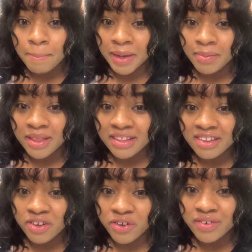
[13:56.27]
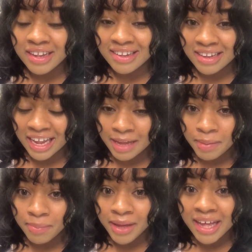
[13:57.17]
maybe this girl doesn't like
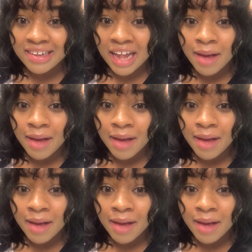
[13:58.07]
me because